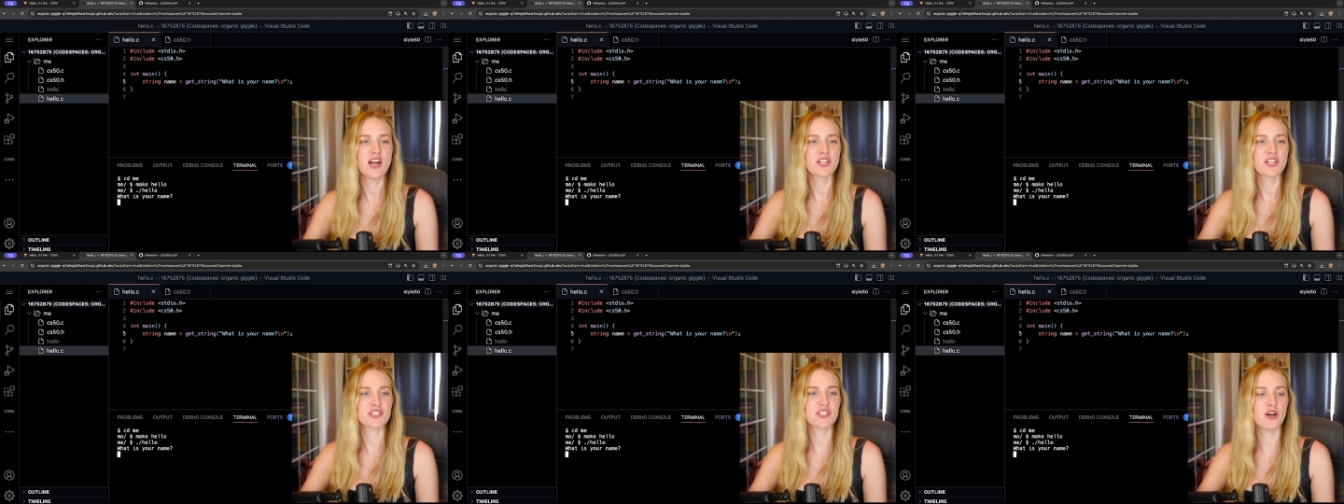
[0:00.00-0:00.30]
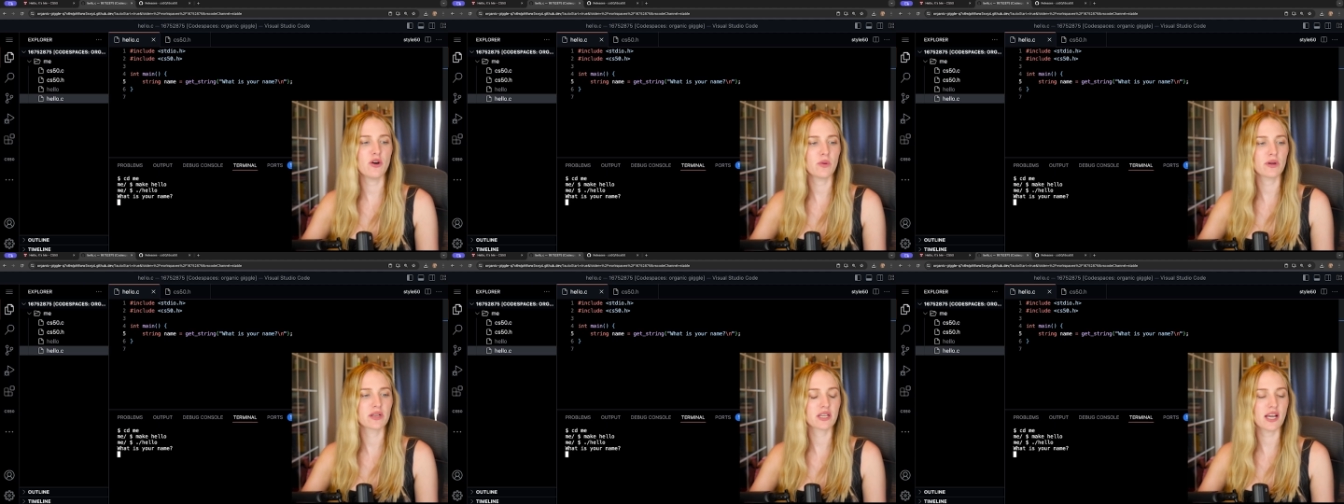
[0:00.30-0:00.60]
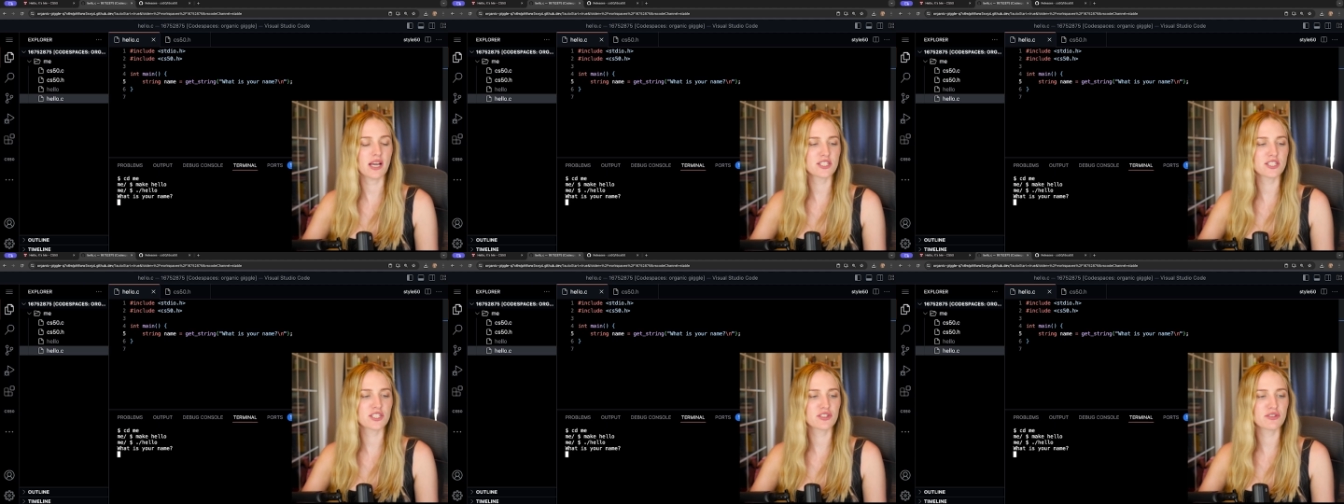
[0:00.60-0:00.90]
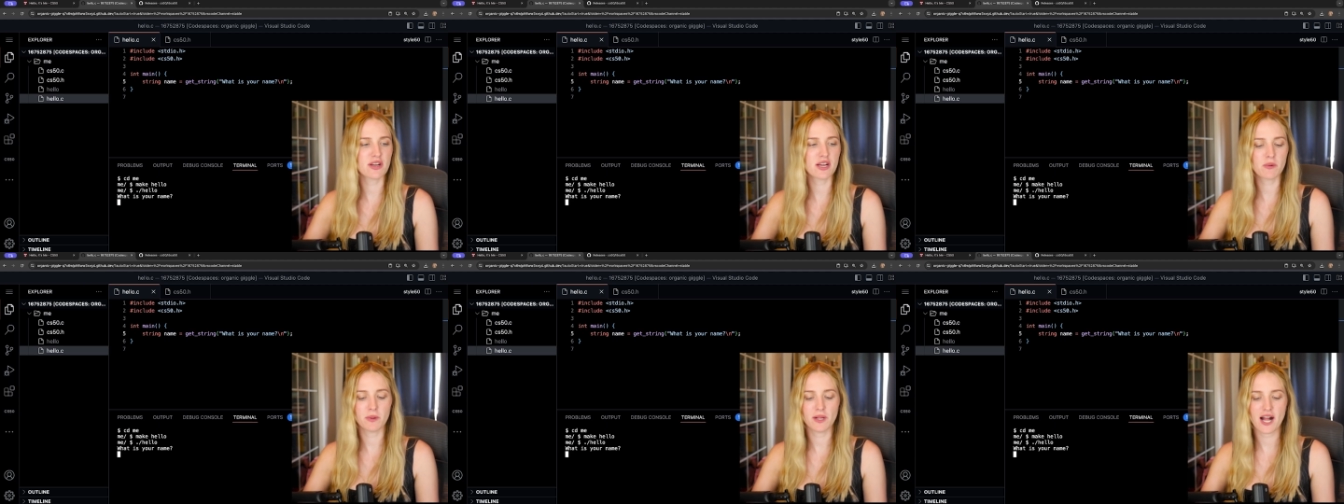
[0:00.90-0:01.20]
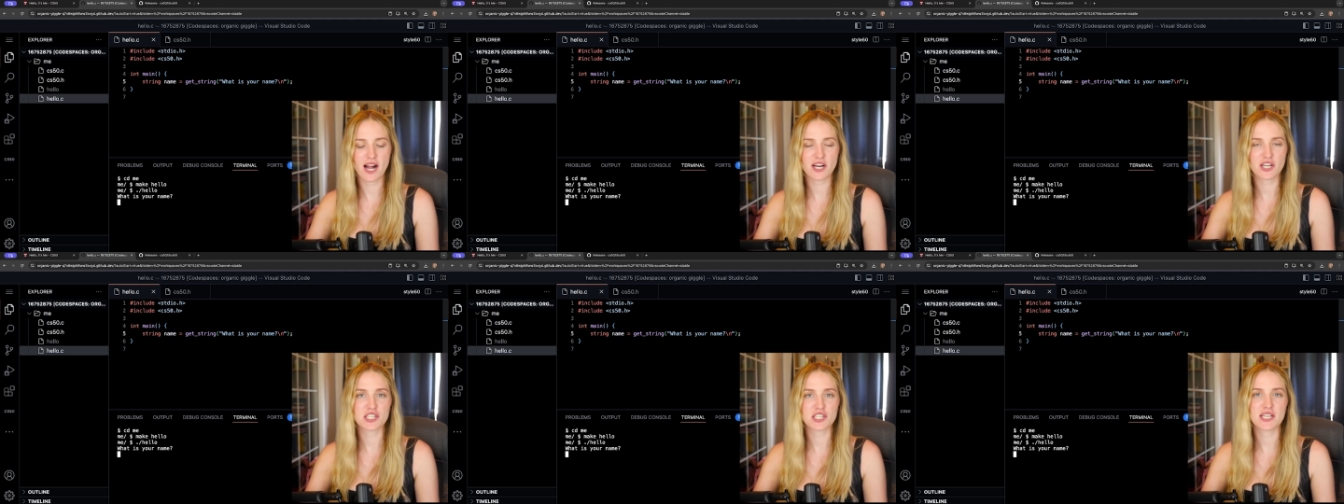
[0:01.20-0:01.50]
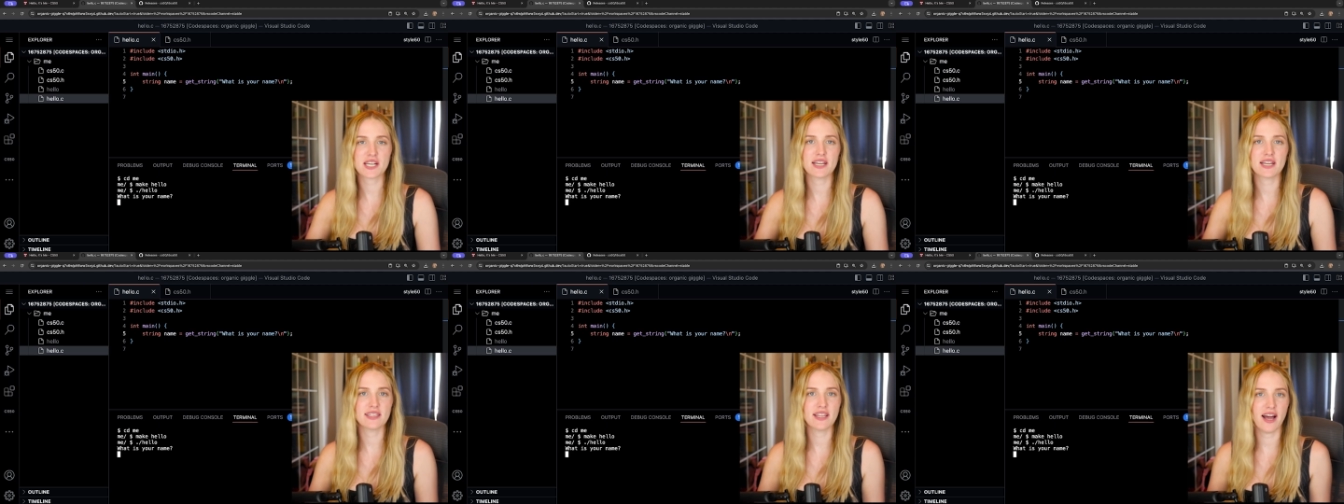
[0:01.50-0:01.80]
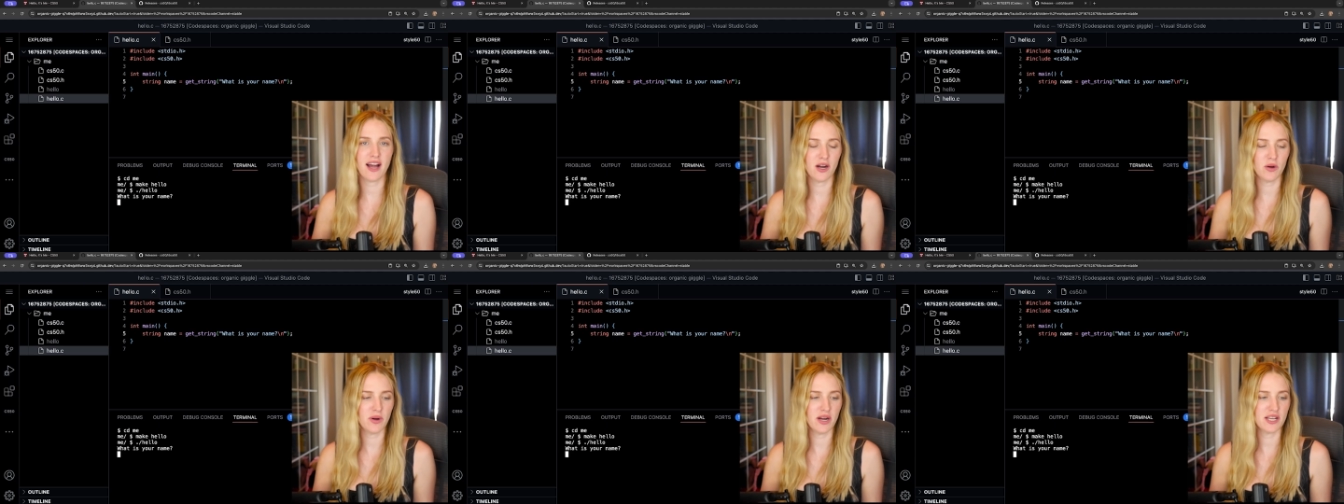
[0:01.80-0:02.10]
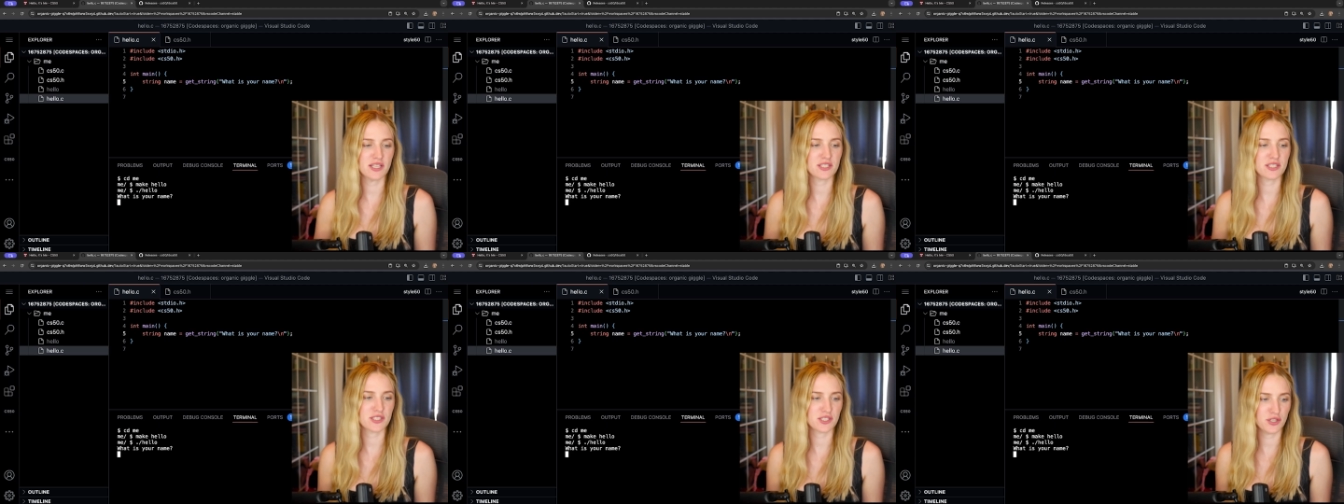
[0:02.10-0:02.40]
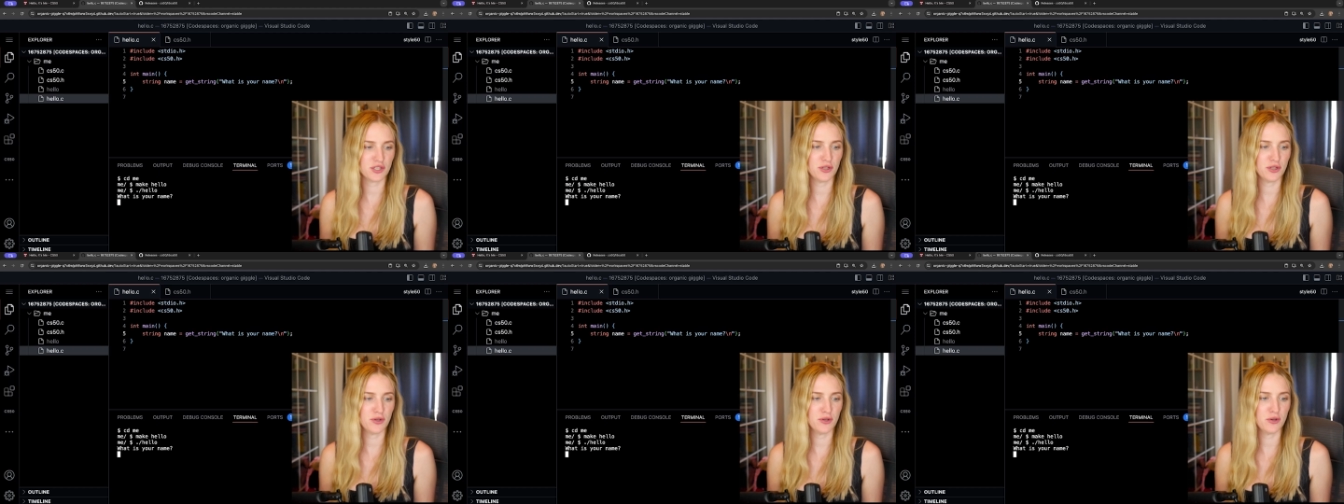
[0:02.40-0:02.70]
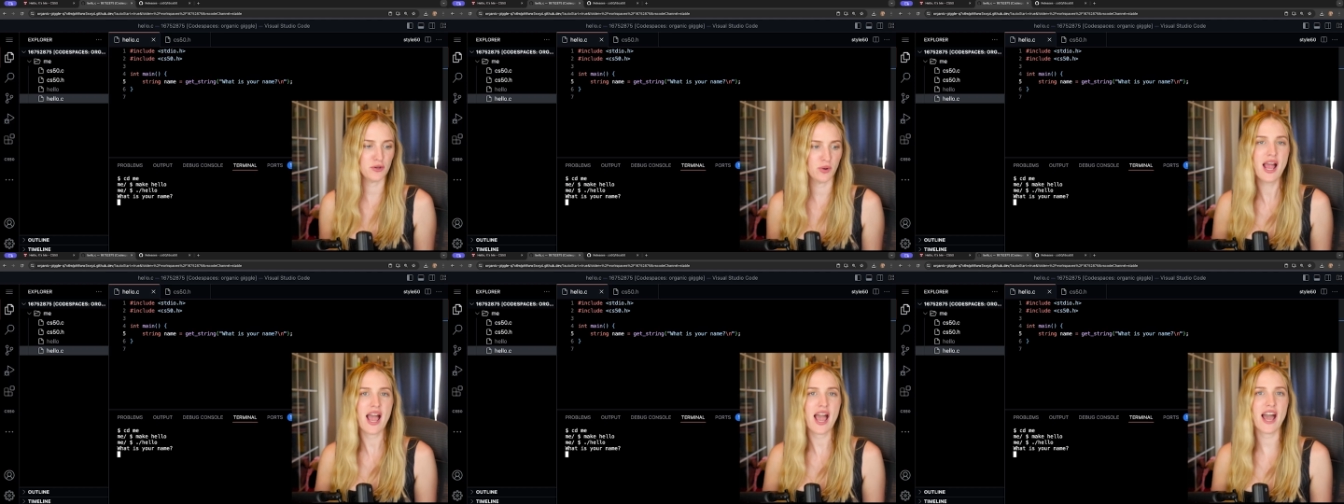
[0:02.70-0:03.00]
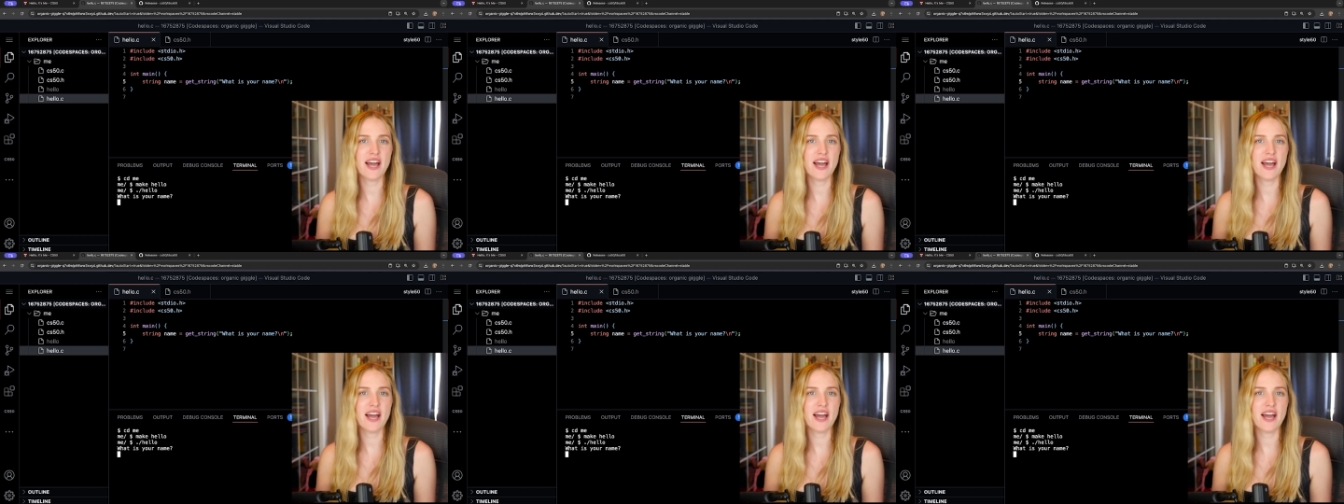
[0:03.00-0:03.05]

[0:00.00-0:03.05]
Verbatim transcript: So getString will actually allow us to